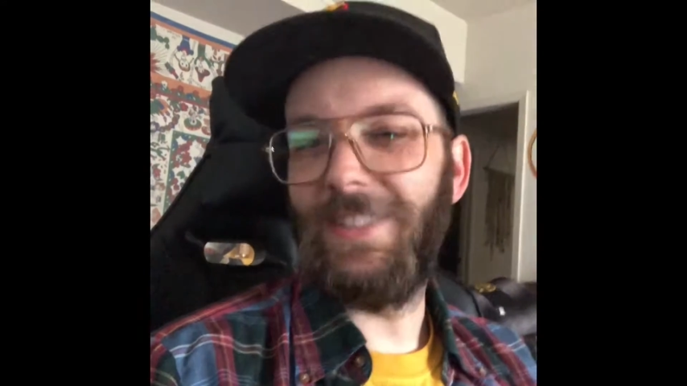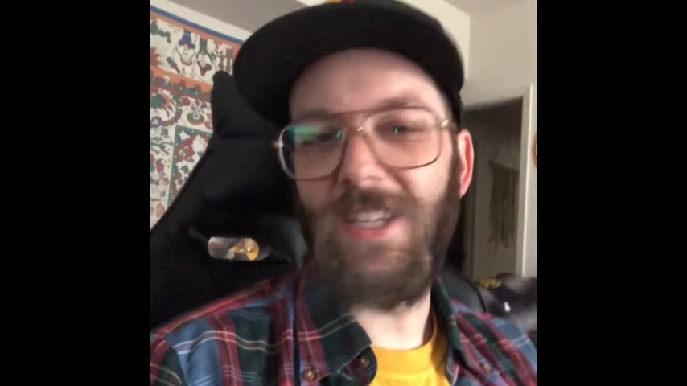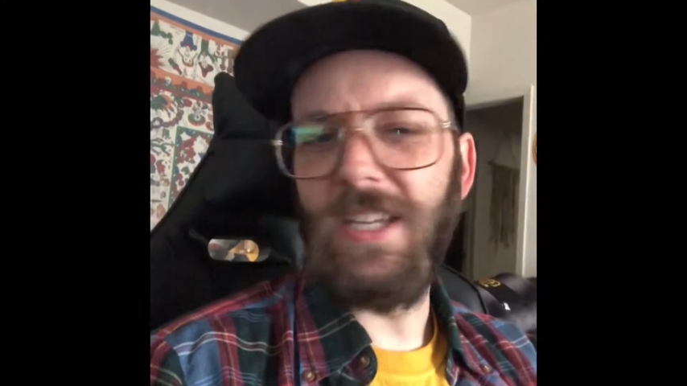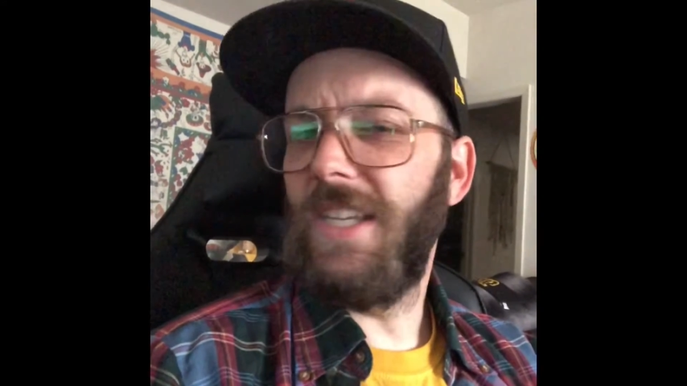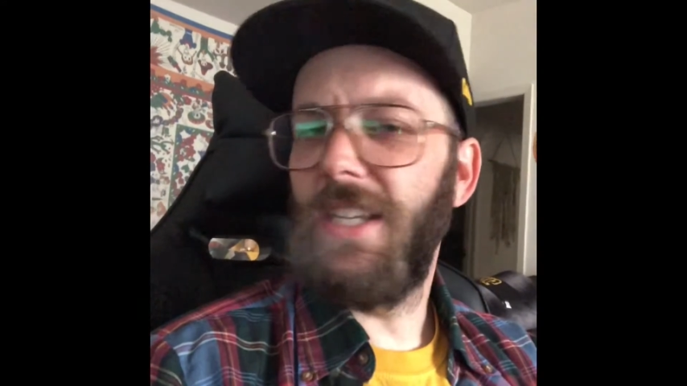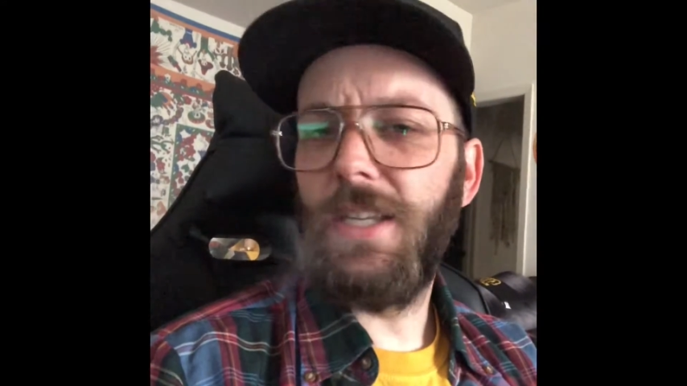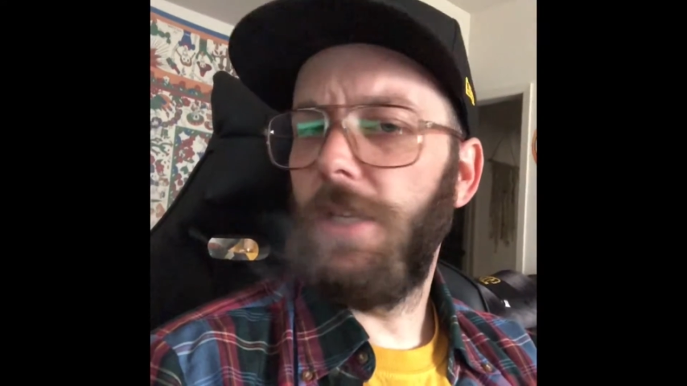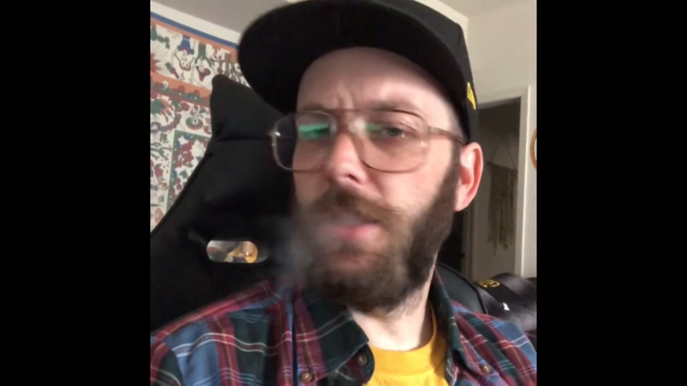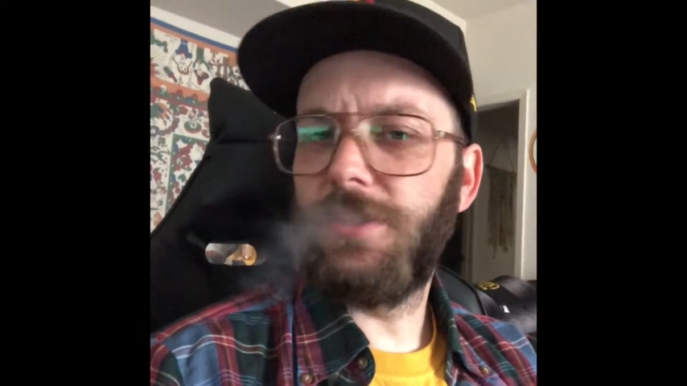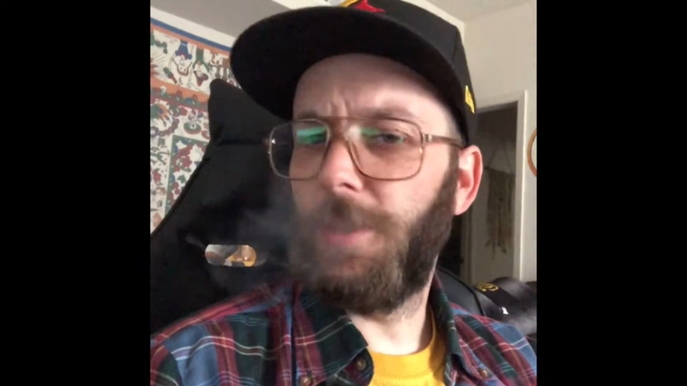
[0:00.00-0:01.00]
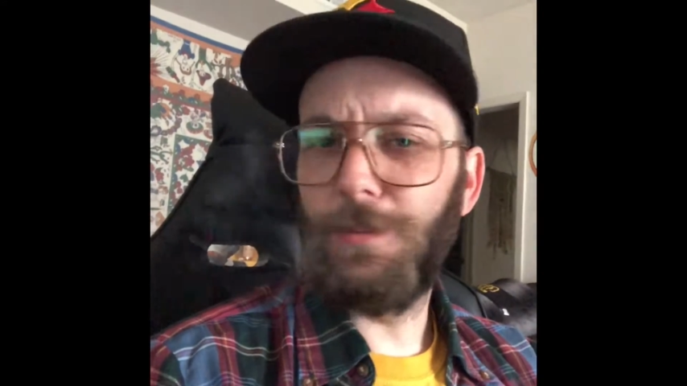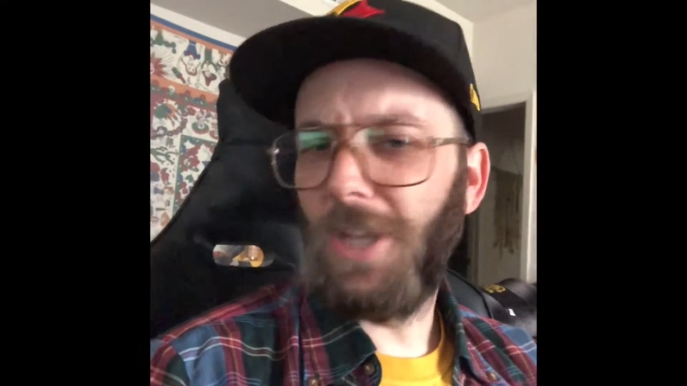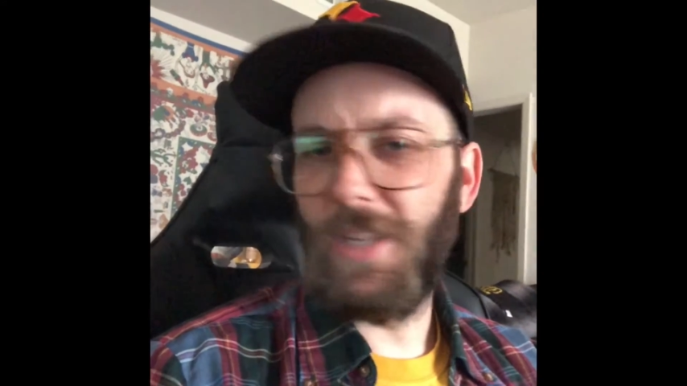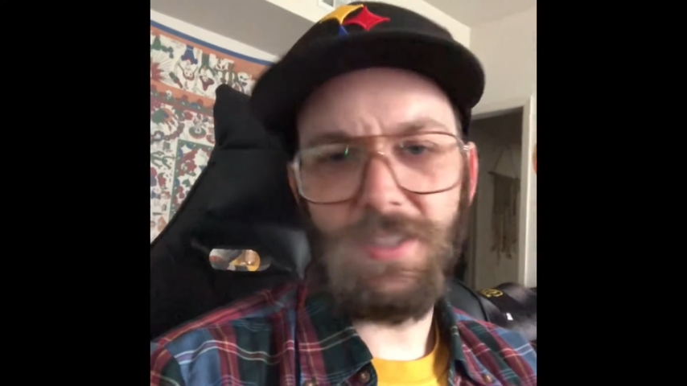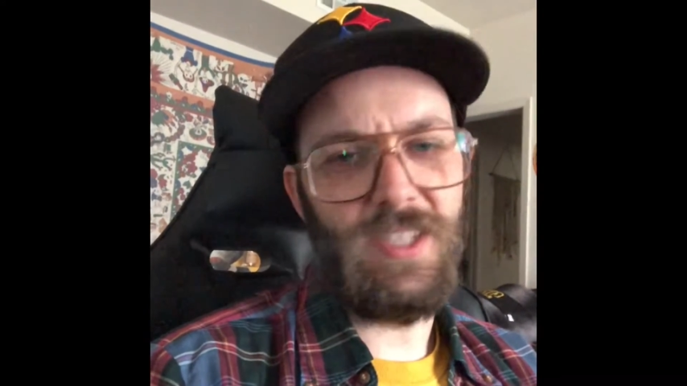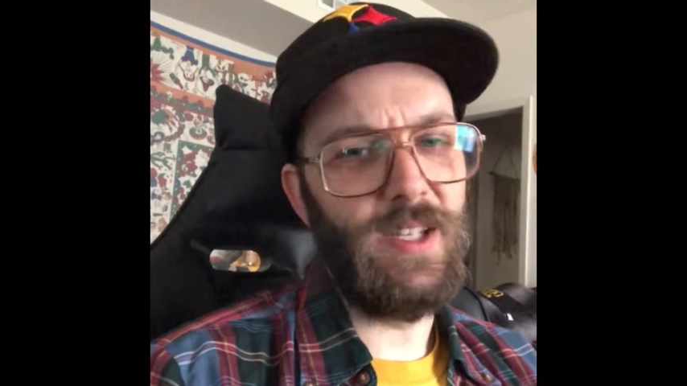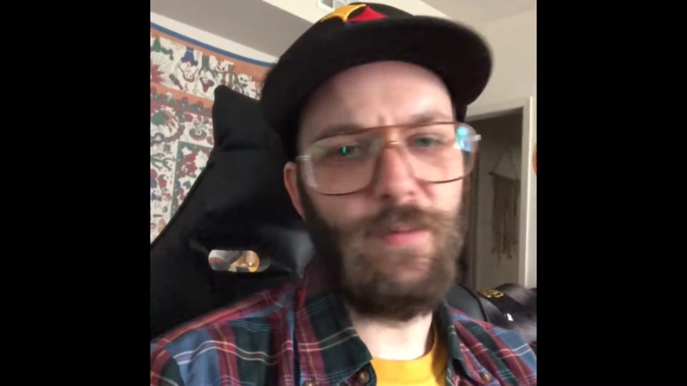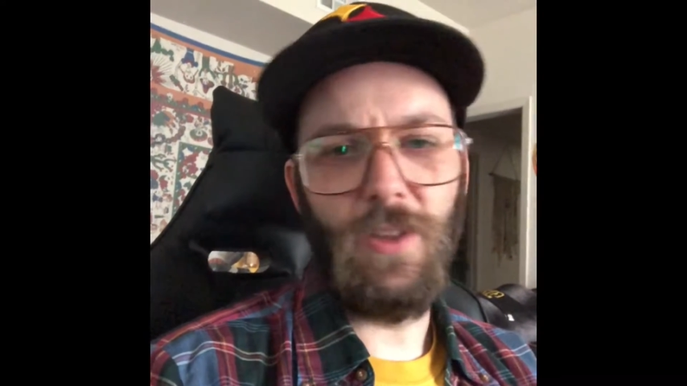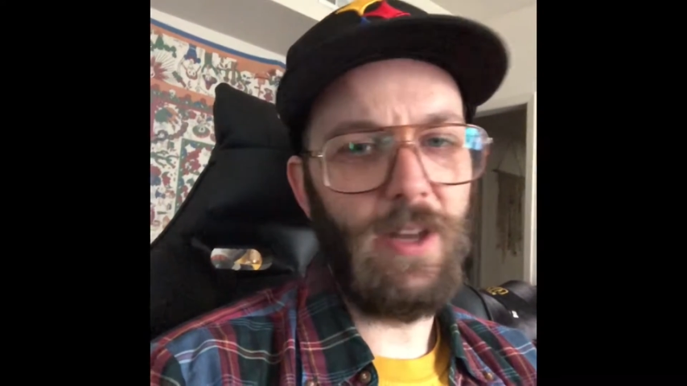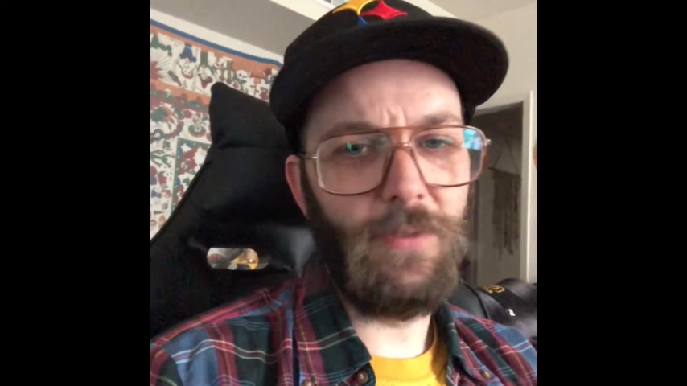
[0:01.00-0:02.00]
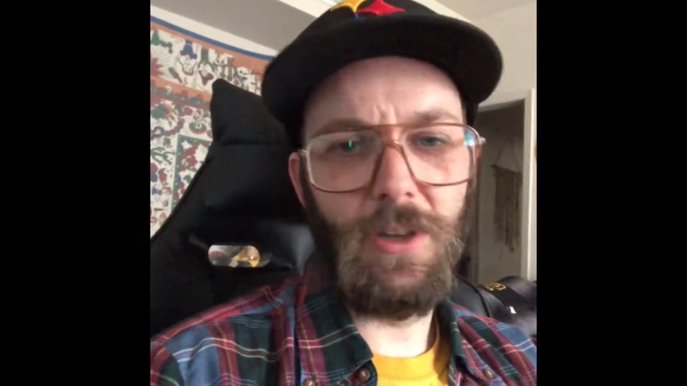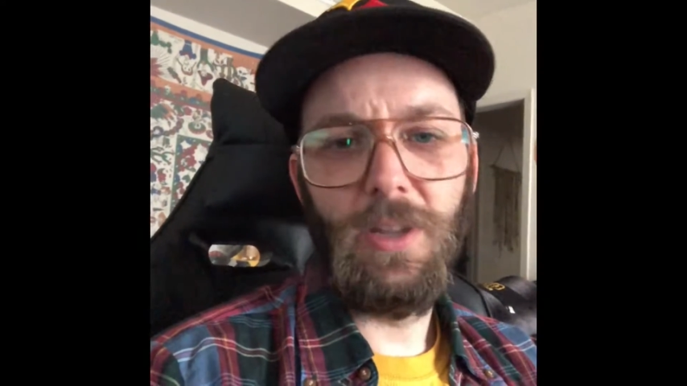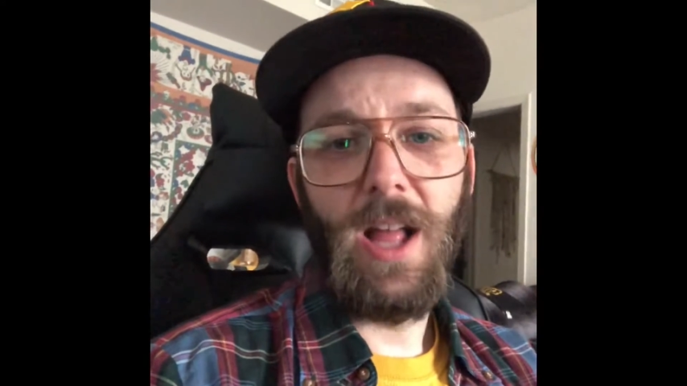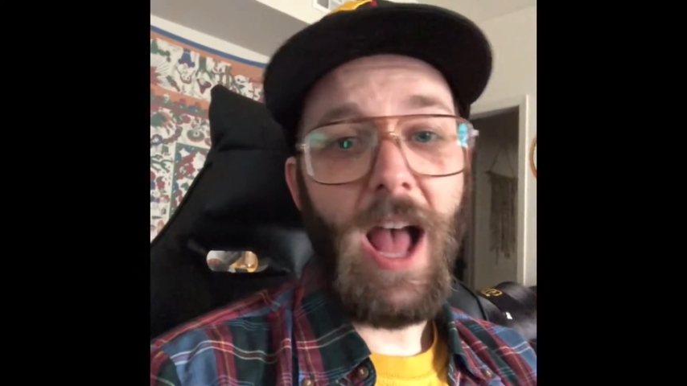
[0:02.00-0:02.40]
tea. It's some kind of tea flavor.